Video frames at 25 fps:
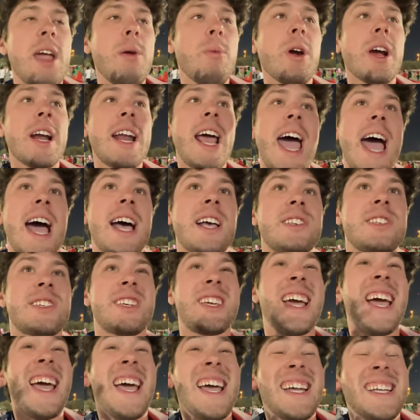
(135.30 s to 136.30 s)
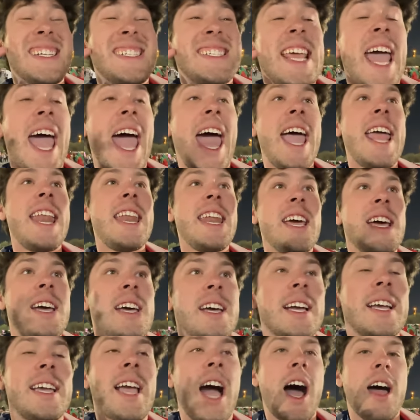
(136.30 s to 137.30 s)
we're gonna ask 10
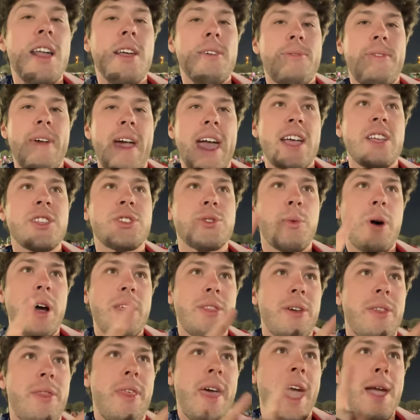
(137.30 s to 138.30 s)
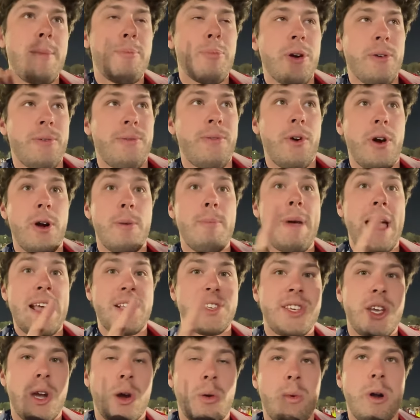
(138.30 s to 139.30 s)
Ghana fans whether they prefer
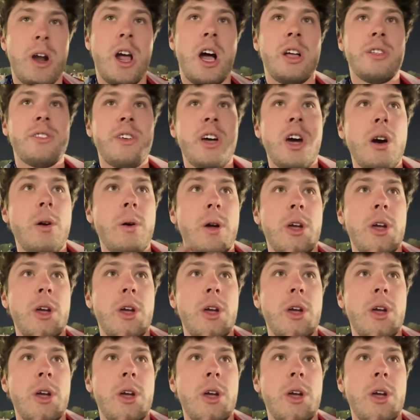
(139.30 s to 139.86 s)
Messi or Ronaldo,